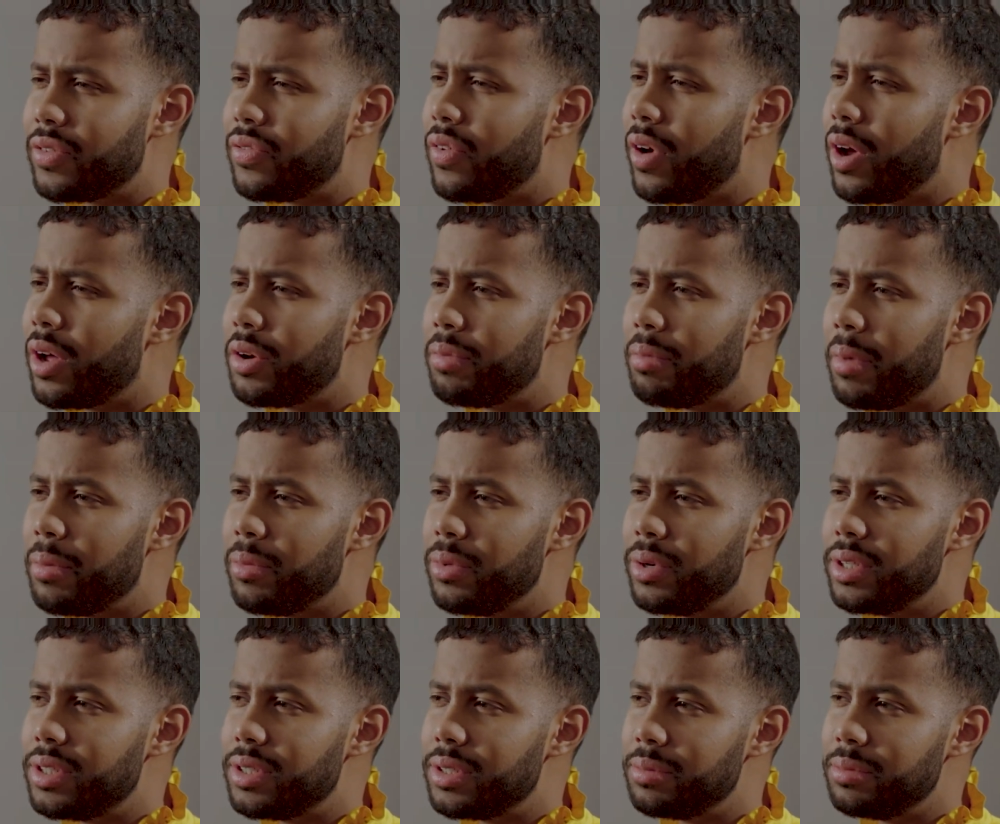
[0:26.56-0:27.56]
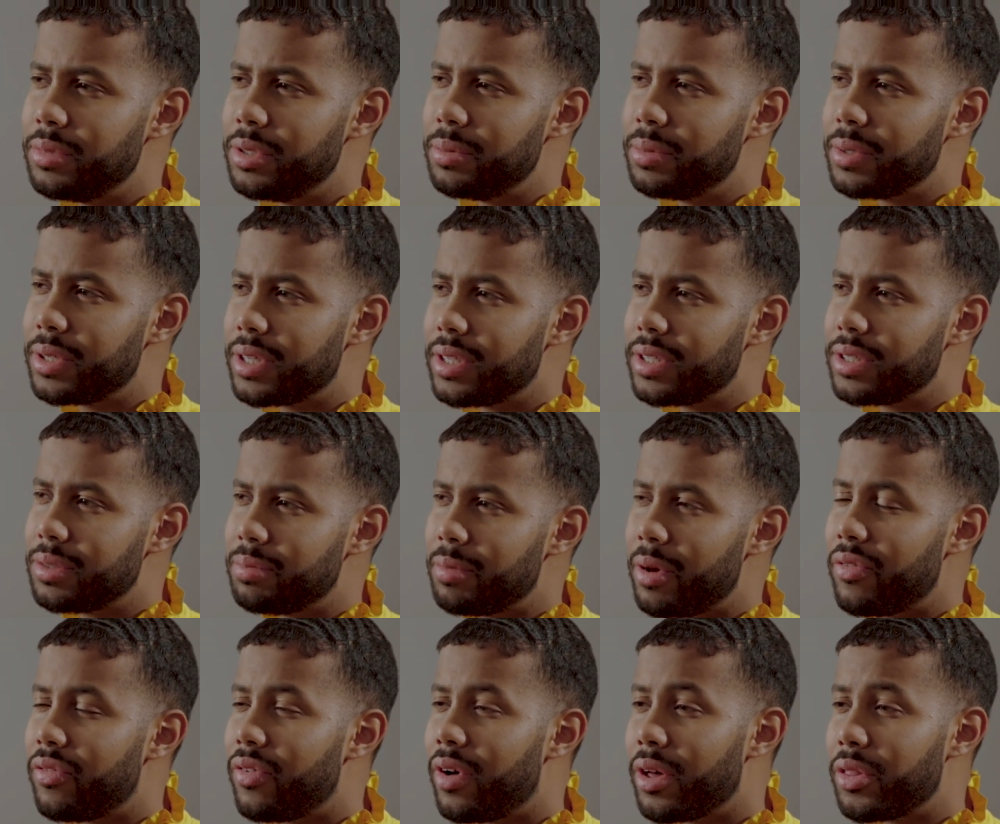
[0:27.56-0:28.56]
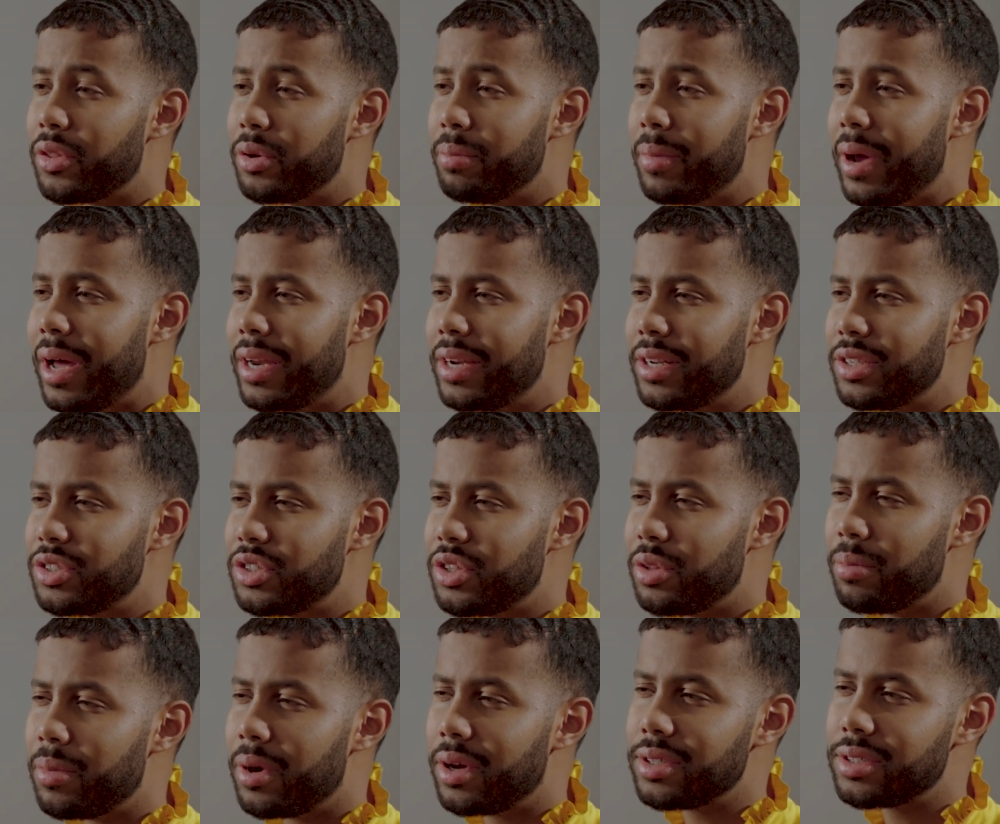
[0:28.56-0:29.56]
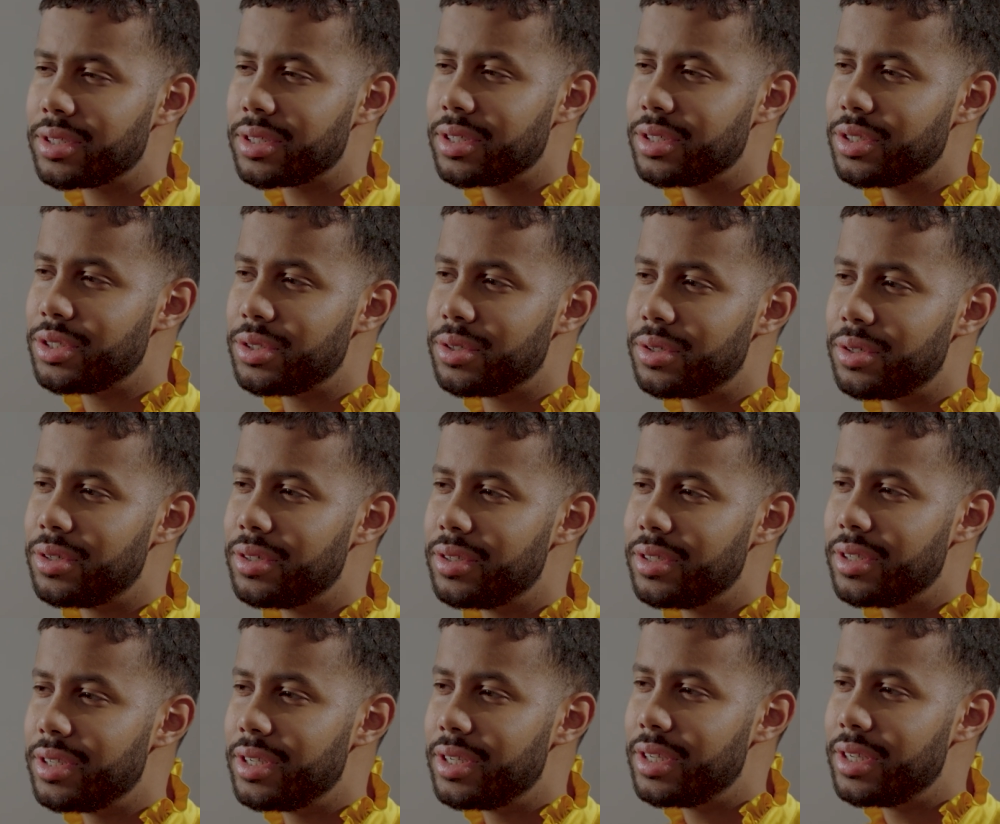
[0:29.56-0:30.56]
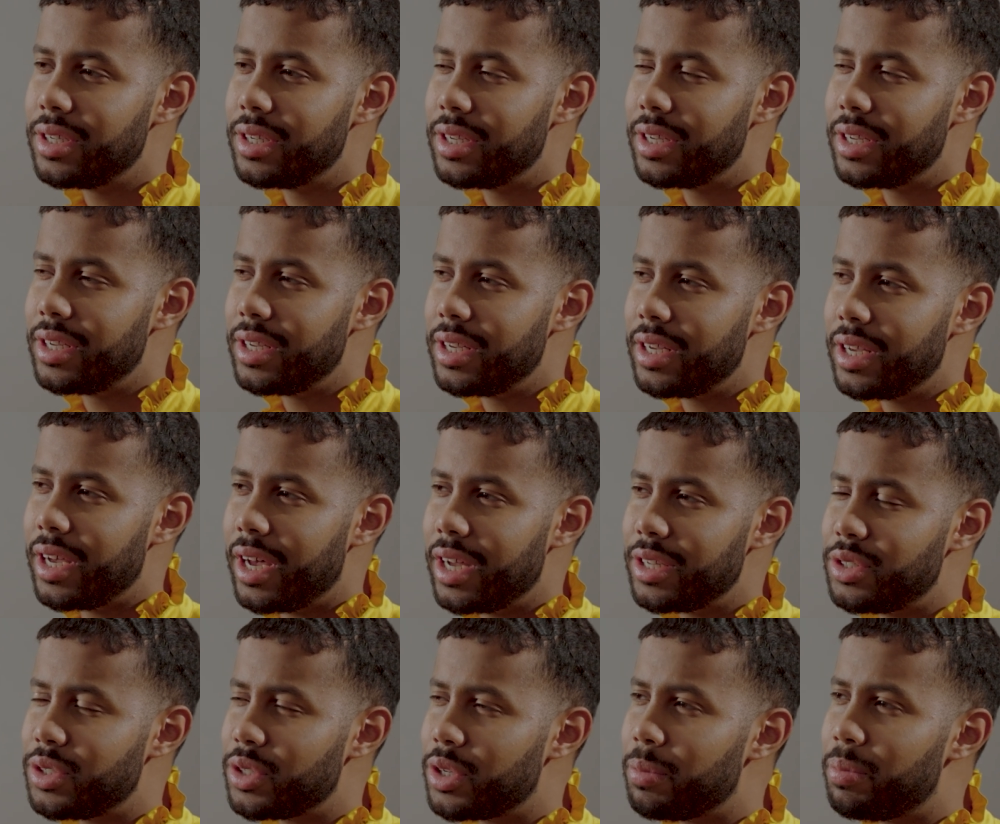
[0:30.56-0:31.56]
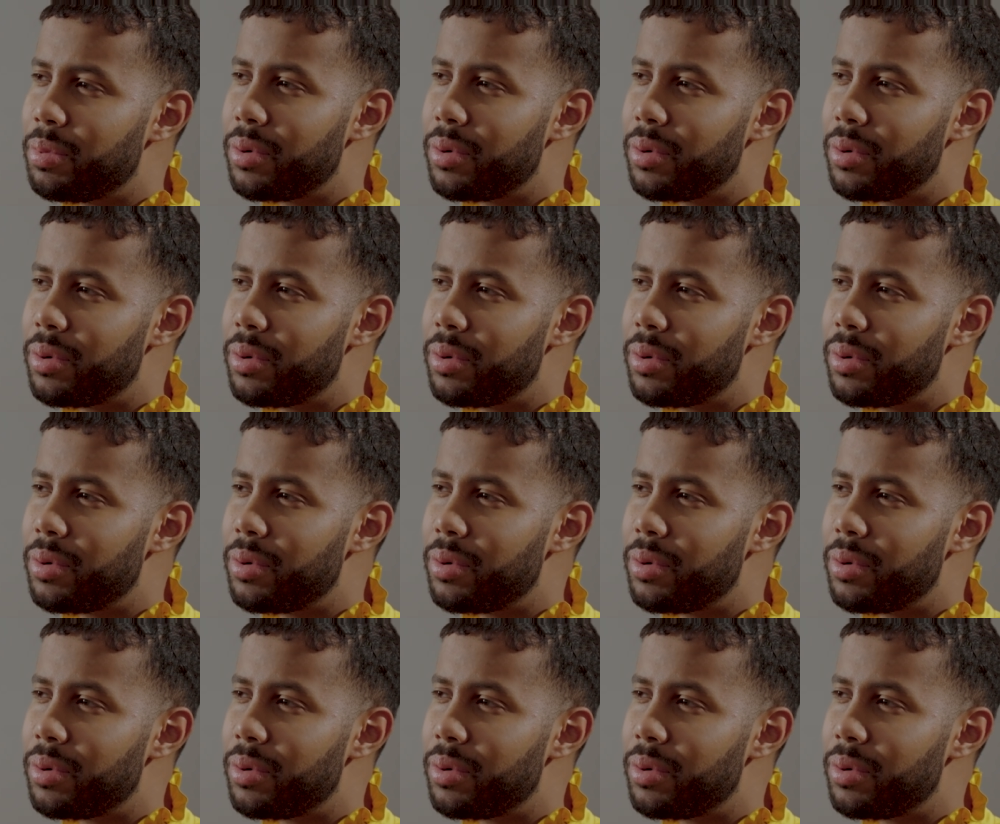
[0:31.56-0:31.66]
a fond memory to me because my father managed the mosque, and so I took a